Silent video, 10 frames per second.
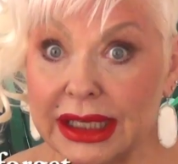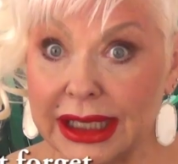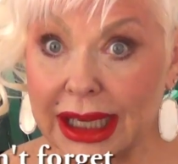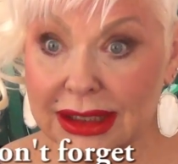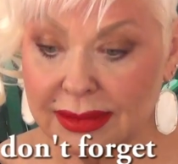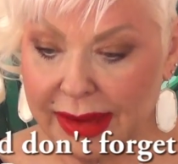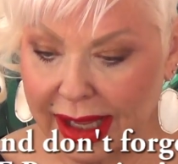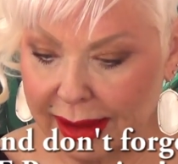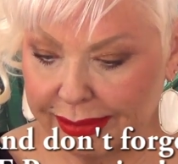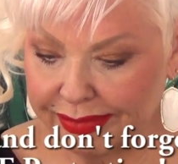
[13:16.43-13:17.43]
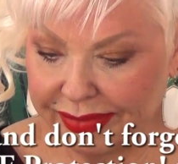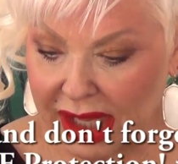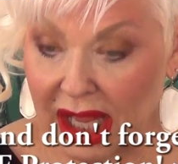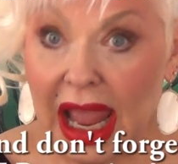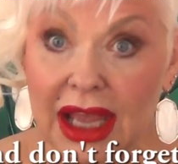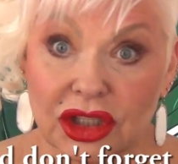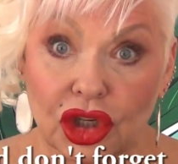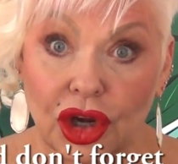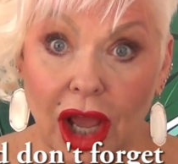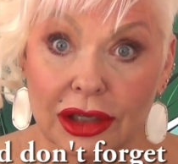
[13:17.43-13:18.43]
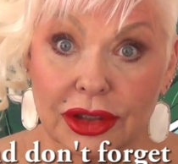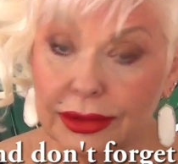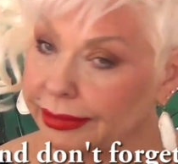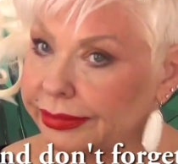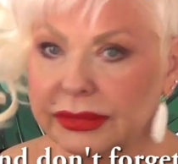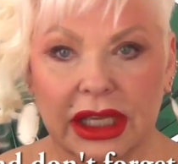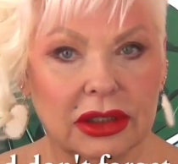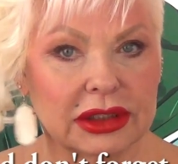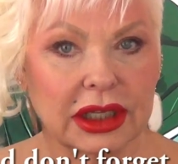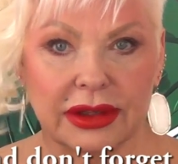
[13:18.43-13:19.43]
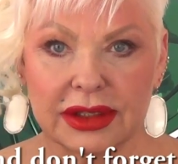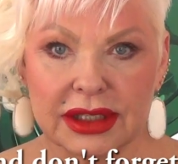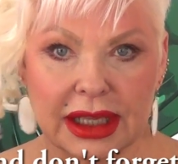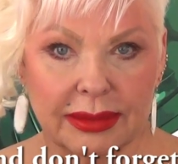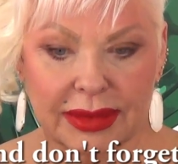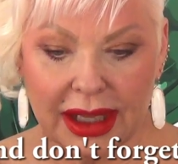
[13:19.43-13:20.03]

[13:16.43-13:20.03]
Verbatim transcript: Yes, ma'am. Ask your doctor. He'll tell you the same